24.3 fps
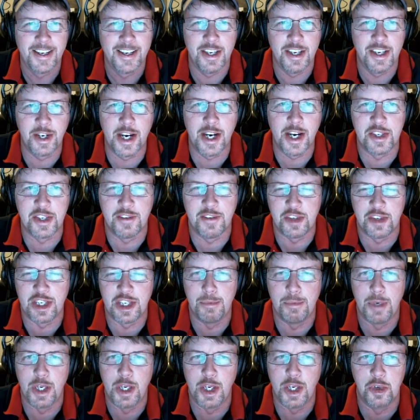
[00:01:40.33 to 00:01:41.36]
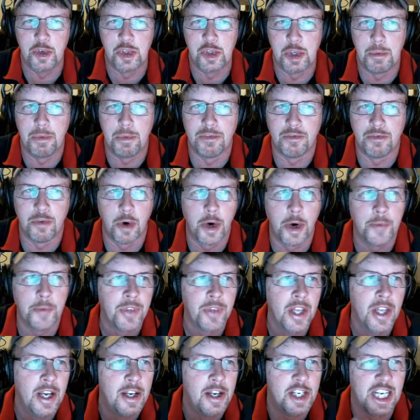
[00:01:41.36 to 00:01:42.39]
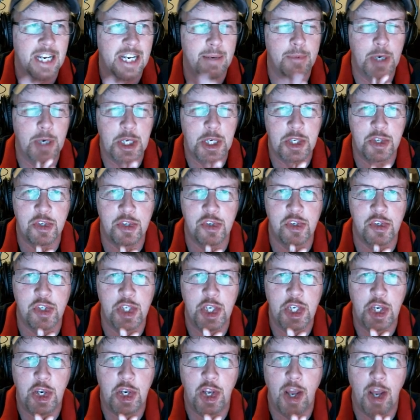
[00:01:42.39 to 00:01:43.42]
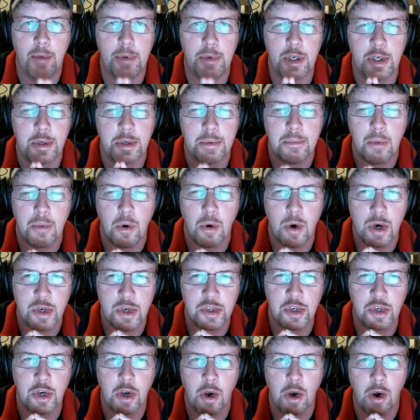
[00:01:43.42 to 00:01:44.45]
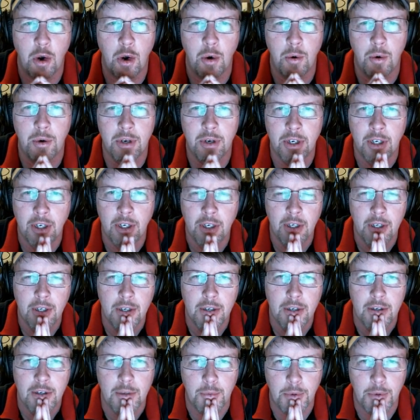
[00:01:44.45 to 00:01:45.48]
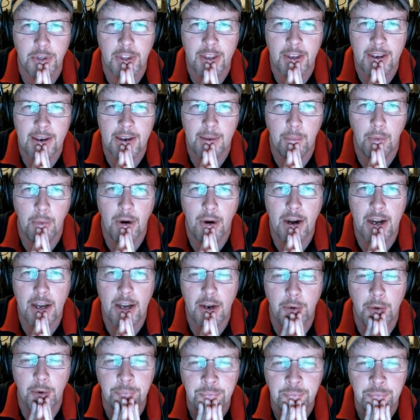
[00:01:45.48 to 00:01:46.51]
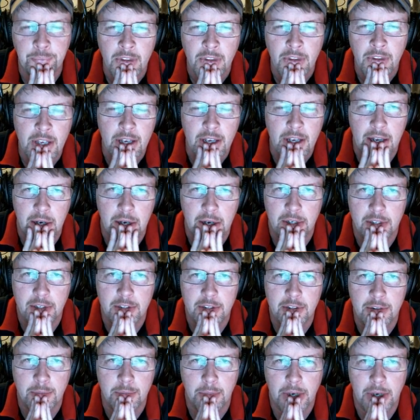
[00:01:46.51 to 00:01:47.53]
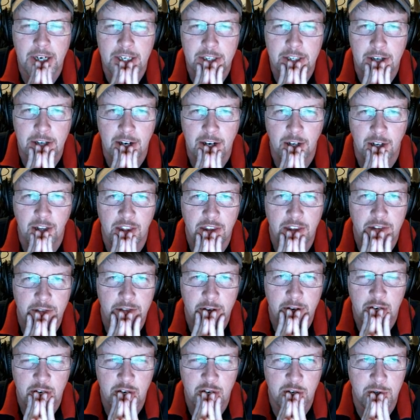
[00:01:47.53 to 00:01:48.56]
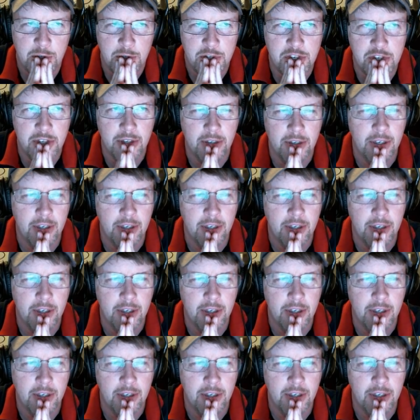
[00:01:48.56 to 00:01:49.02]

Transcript: you guys have seen me use it before. Thinking about CW Morse code with ham radio. And my title of the video is